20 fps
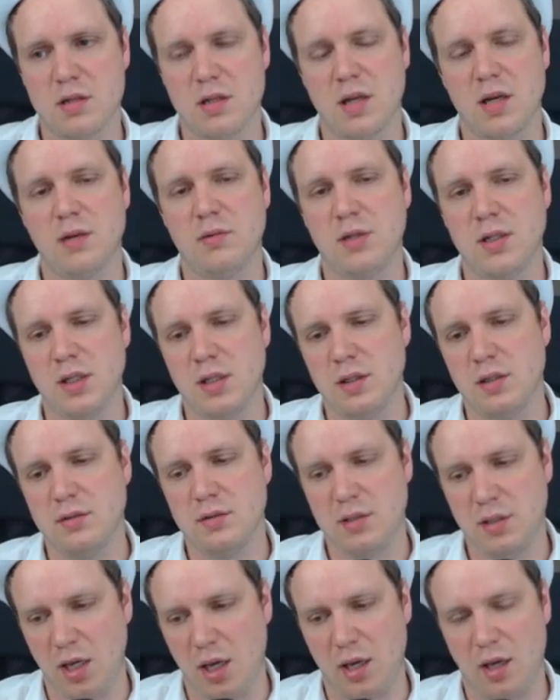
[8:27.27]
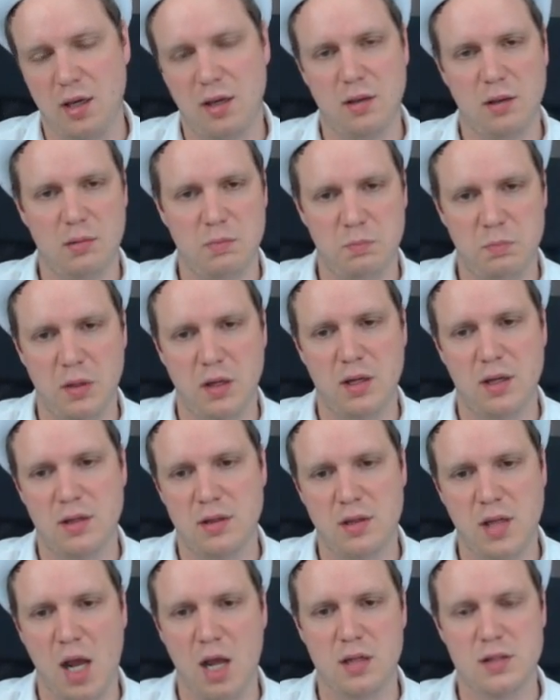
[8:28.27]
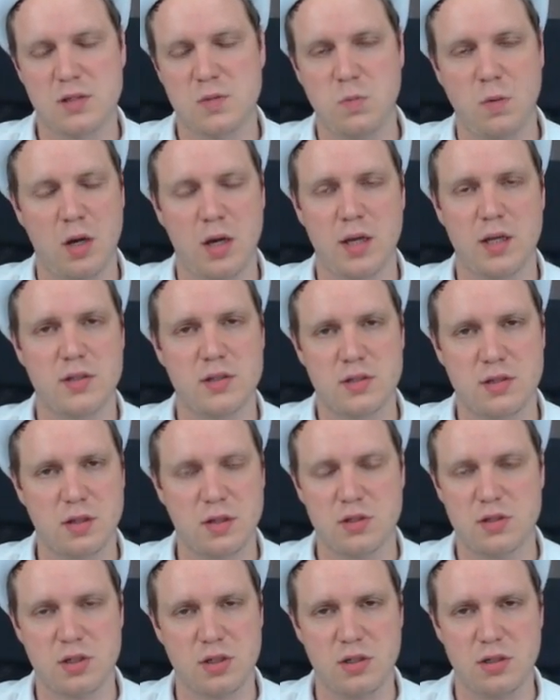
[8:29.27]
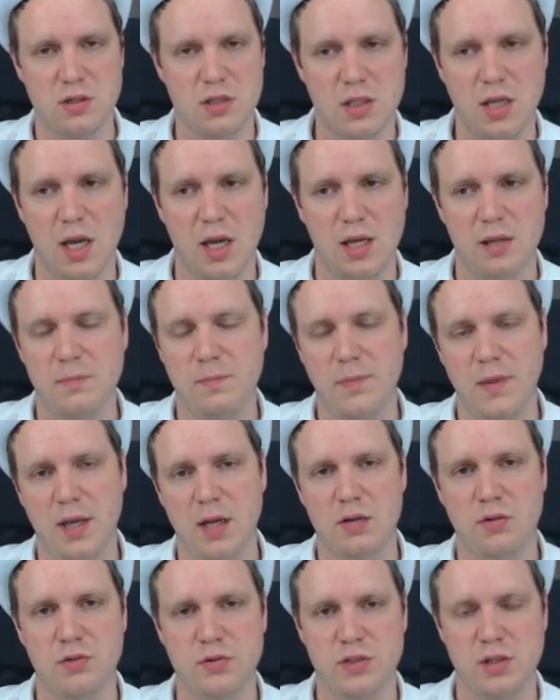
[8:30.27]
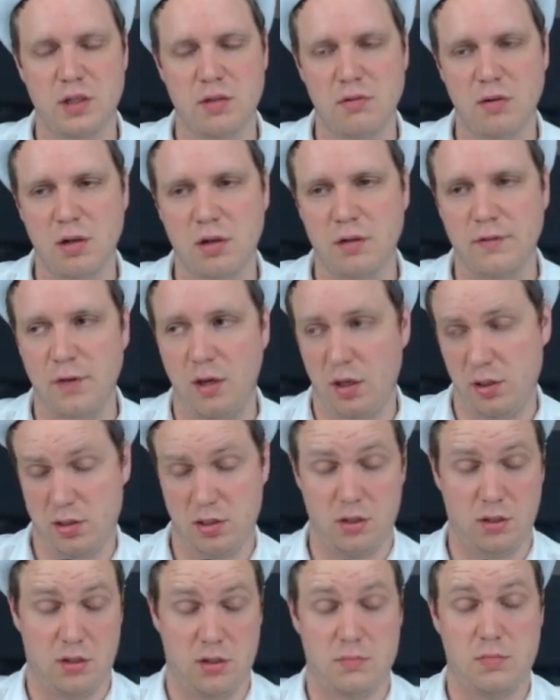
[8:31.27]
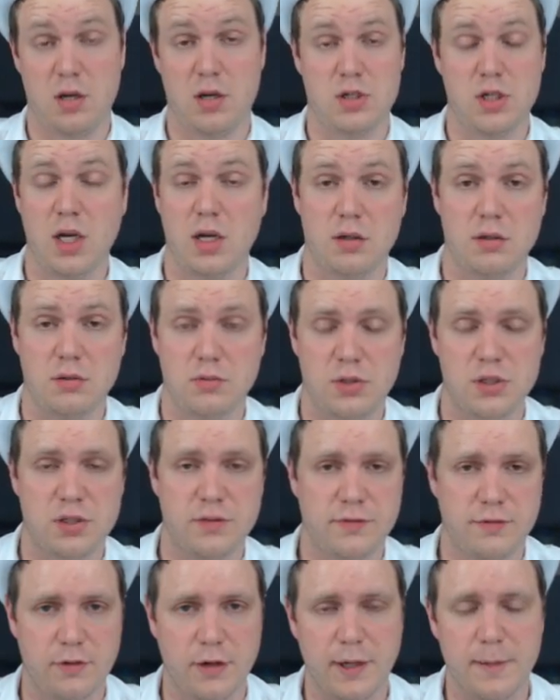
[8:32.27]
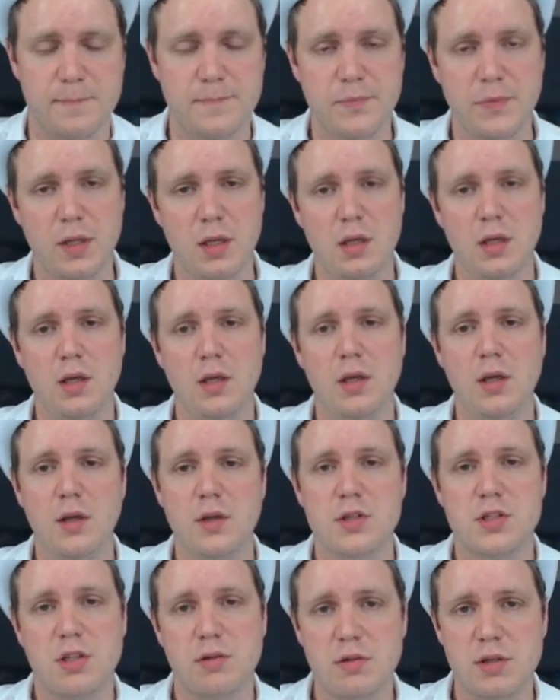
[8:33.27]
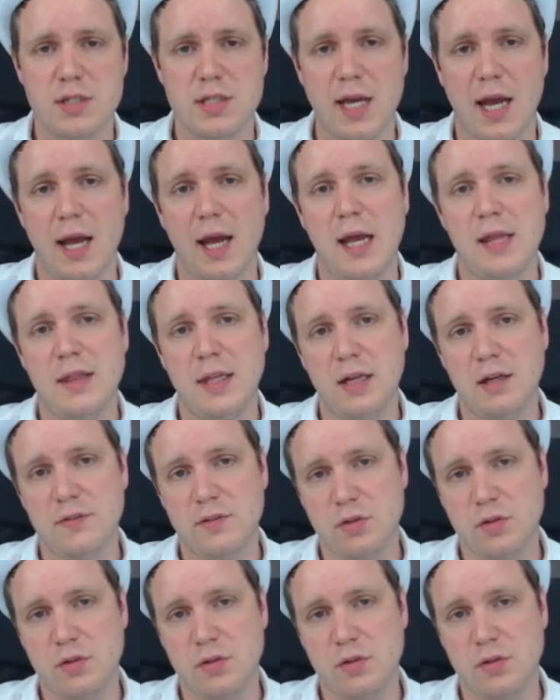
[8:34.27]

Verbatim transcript: it's like, well, yeah, but that's why it's such a good game. And also, there are a lot of guys, including my channel, which are free. So there is that. And then,